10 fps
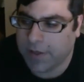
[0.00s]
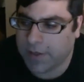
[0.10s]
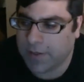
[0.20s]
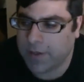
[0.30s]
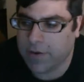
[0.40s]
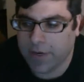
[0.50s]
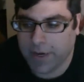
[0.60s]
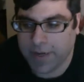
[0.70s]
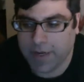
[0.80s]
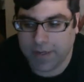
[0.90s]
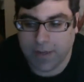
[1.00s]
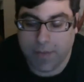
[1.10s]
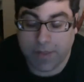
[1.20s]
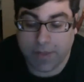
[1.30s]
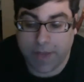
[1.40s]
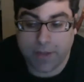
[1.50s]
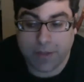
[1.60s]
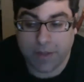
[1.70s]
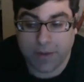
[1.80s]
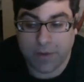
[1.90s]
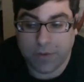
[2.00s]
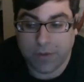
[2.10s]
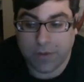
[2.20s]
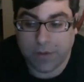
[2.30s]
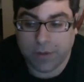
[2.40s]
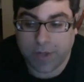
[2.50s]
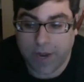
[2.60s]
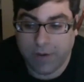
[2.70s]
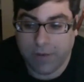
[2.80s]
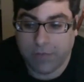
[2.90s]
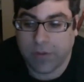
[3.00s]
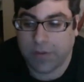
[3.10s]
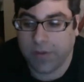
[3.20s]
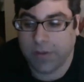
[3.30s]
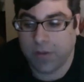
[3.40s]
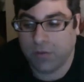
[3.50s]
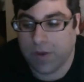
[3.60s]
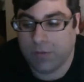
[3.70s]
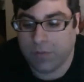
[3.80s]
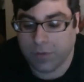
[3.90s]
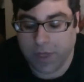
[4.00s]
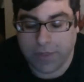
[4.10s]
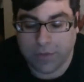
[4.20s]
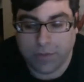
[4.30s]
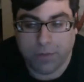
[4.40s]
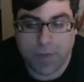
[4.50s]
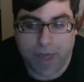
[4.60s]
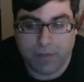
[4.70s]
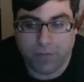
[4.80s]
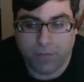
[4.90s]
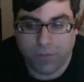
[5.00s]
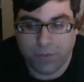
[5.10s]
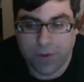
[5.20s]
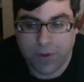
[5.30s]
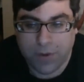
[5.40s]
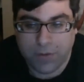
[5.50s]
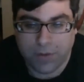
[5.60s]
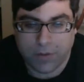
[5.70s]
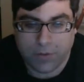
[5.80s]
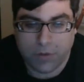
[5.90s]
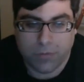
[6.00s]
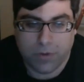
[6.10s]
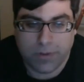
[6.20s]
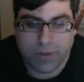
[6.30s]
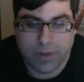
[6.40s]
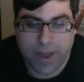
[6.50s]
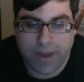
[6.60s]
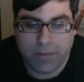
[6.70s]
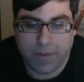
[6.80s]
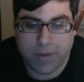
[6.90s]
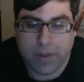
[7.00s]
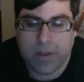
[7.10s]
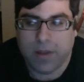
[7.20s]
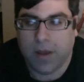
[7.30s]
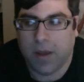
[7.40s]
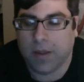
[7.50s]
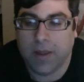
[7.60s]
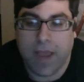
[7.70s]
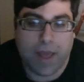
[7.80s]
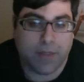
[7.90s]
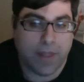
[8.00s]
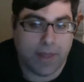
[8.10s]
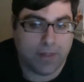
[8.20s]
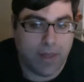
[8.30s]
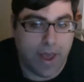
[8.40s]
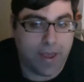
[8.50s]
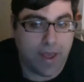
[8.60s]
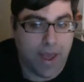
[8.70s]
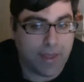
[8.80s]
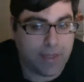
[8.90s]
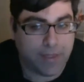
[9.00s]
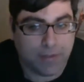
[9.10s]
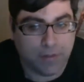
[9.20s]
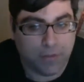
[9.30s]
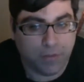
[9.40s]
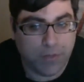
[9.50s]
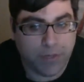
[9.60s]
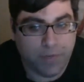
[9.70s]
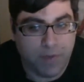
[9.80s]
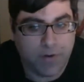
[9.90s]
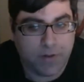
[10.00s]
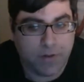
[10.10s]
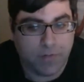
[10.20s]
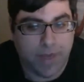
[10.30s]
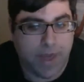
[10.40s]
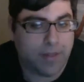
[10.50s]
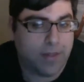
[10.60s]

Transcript: You know, and he made the case that, you know, these tariffs and these trade wars, yeah, they're bad for the consumer and the economy. Yeah, that I think that there's plenty of evidence of that.